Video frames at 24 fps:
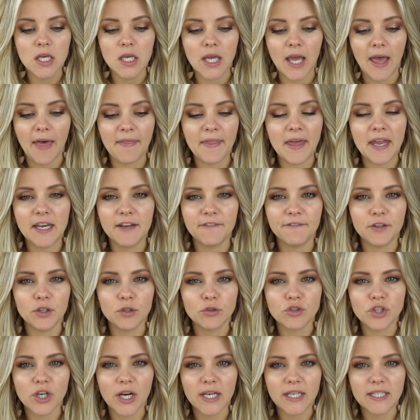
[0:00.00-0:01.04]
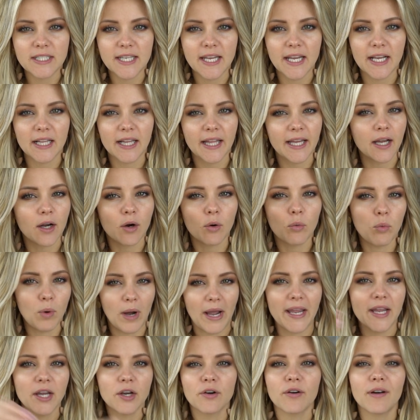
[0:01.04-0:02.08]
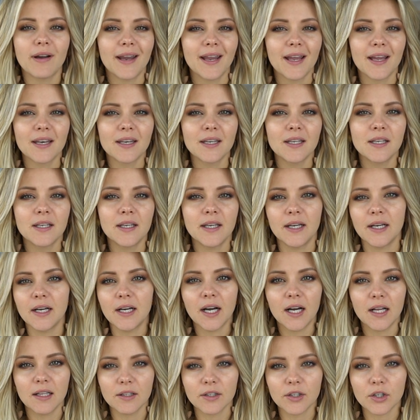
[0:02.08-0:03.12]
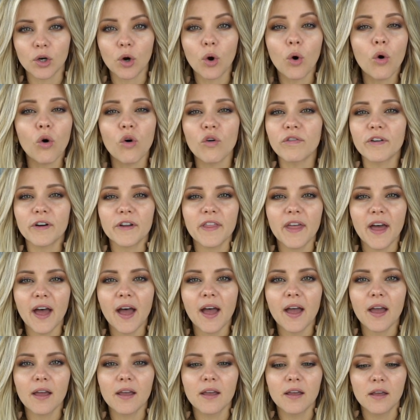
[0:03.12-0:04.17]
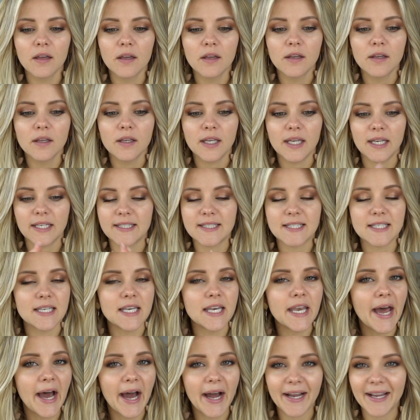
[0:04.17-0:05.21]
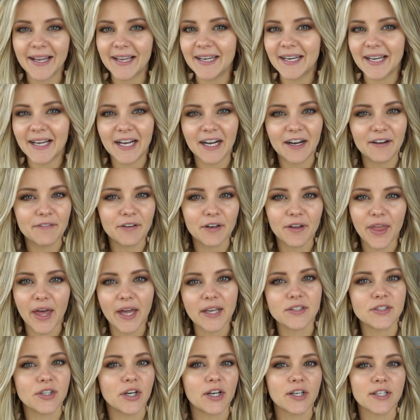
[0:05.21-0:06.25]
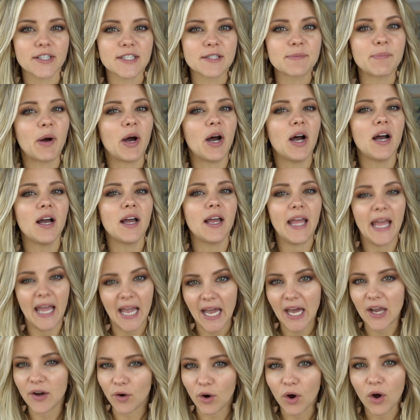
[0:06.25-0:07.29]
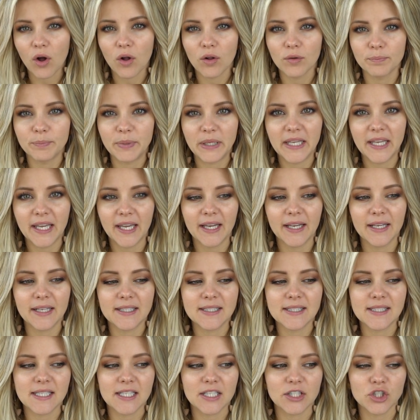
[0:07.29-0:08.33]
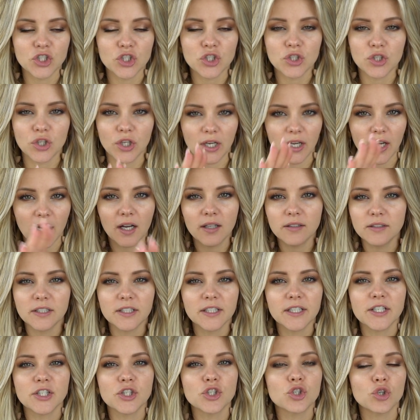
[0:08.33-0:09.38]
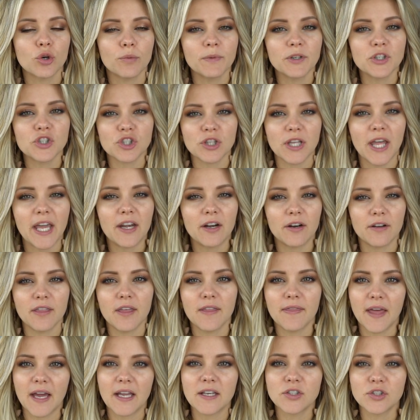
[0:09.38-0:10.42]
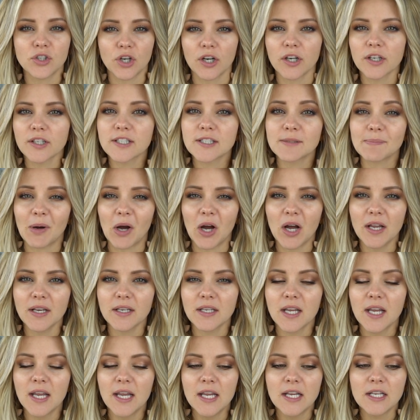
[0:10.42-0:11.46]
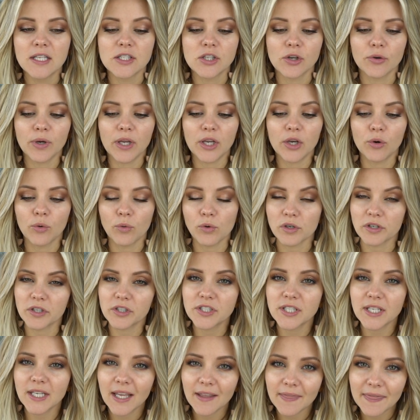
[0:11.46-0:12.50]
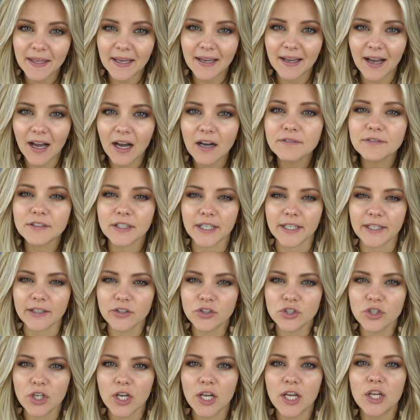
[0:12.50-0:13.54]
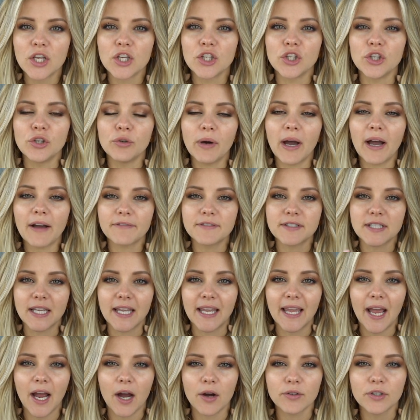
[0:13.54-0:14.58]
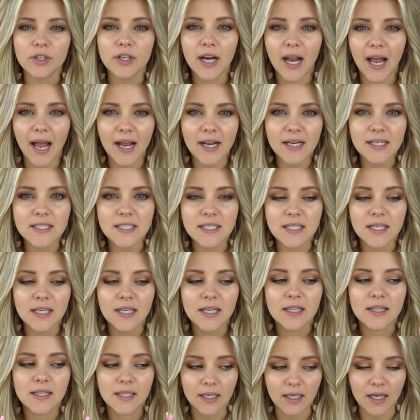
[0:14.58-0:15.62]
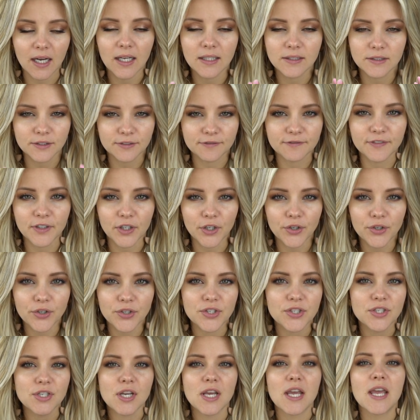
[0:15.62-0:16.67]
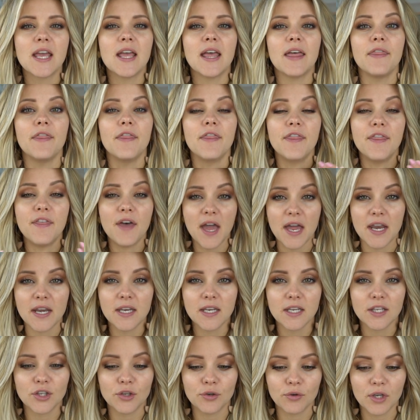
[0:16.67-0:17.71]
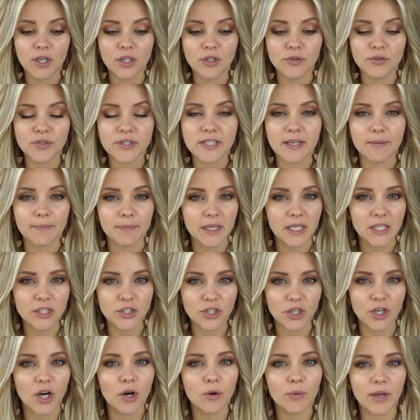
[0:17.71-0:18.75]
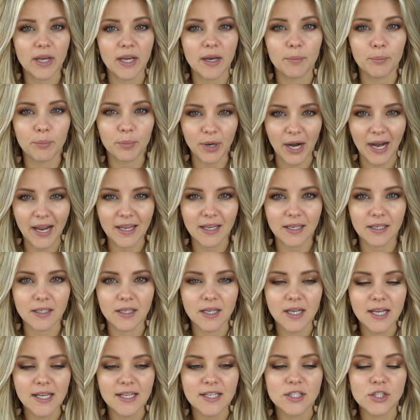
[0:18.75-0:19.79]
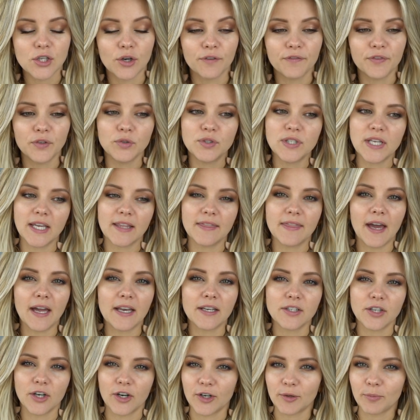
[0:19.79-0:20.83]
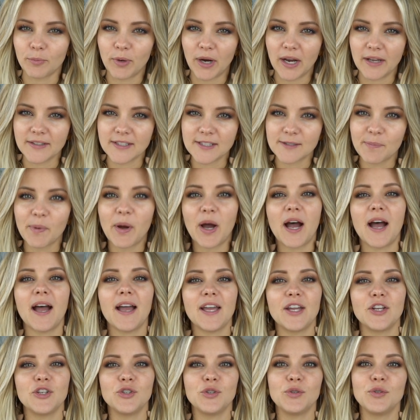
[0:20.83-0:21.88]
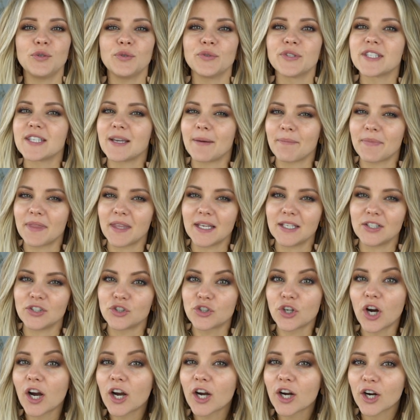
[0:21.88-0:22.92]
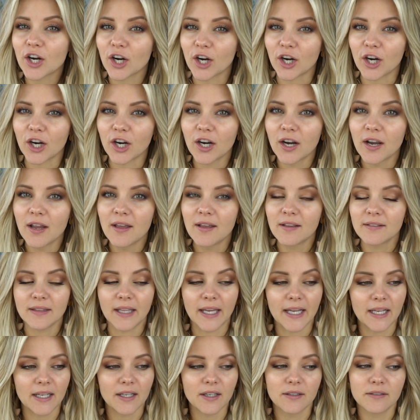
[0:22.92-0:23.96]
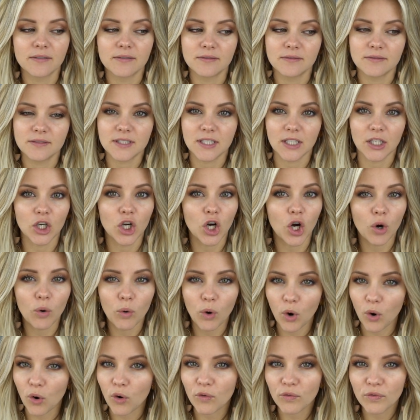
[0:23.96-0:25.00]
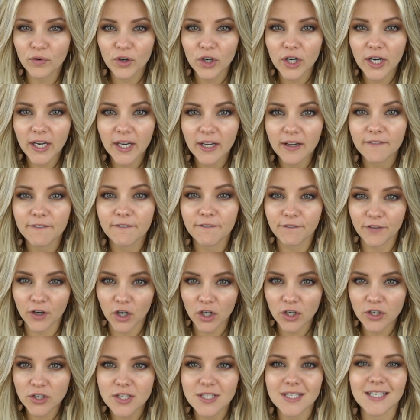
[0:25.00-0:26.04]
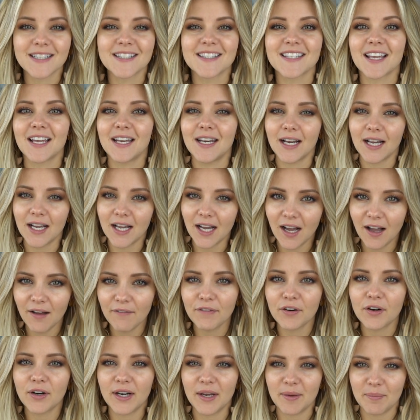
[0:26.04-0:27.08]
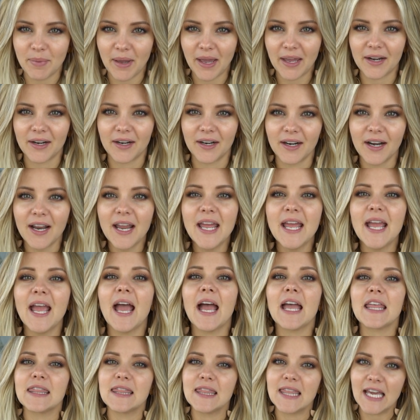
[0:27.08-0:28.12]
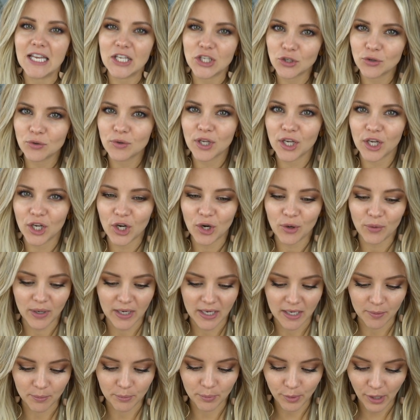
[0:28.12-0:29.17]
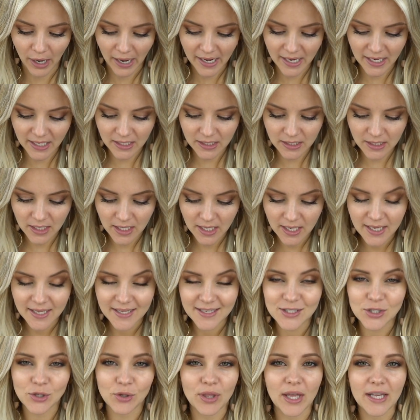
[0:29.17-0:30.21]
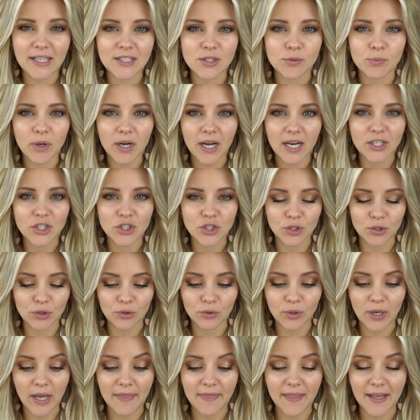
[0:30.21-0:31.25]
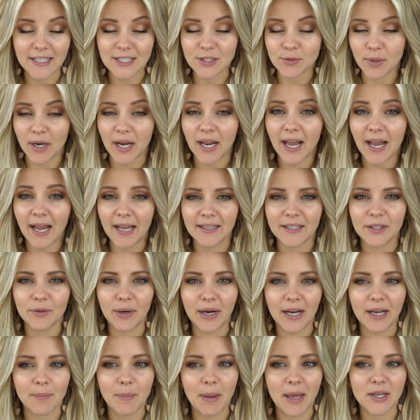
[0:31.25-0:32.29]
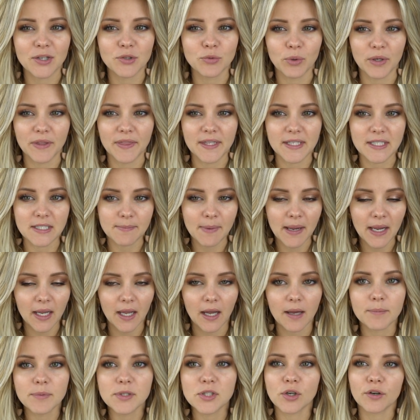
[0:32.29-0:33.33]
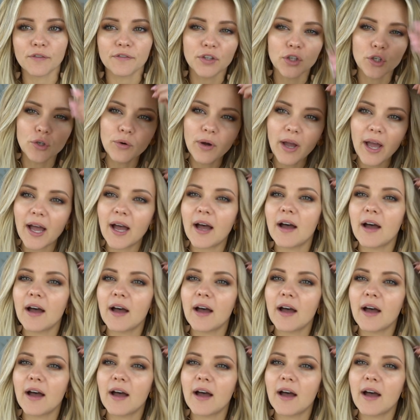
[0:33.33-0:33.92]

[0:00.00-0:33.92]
and then if you try to take like a white crayon and color over that, it's not gonna cover that dark spot at all because the color is so much lighter than that dark spot. So in order to get the coverage, you have to counteract the color first, then you can use something to go in and brighten. So if you take that dark brown spot and you use something darker, like to go over it first, it's gonna cover it better, and then you can go in and brighten. So that's what I do, and that's what I highly recommend with this makeup. So if you